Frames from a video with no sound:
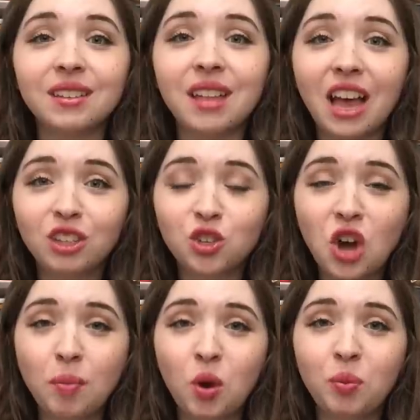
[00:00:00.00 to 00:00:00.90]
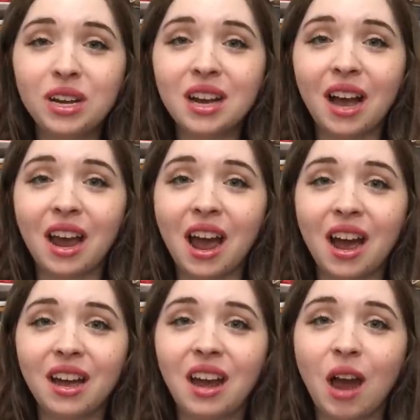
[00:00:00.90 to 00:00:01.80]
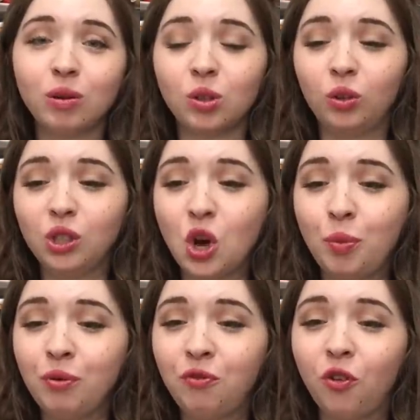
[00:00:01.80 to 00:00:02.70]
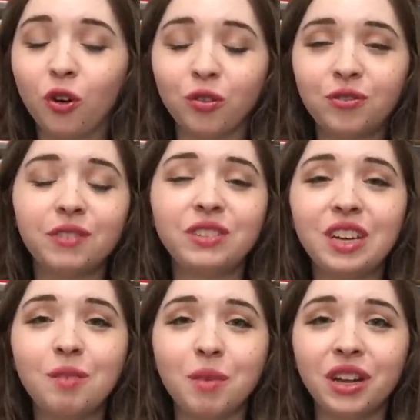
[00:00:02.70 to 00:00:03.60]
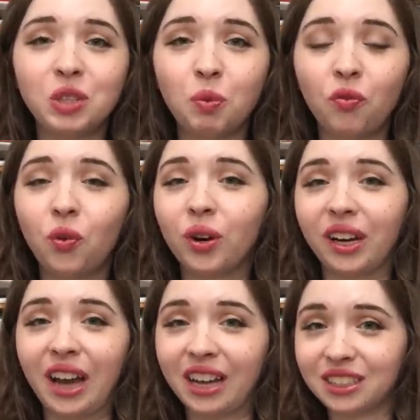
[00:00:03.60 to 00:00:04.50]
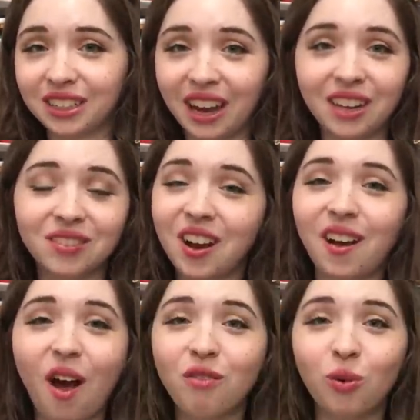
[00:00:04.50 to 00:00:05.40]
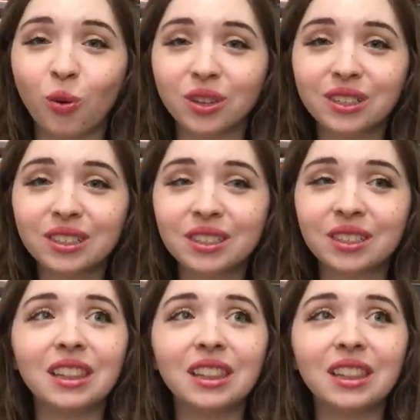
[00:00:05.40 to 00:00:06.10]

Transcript: The last shop opening I had, I was only open for fifteen minutes before I had to kind of cut off orders.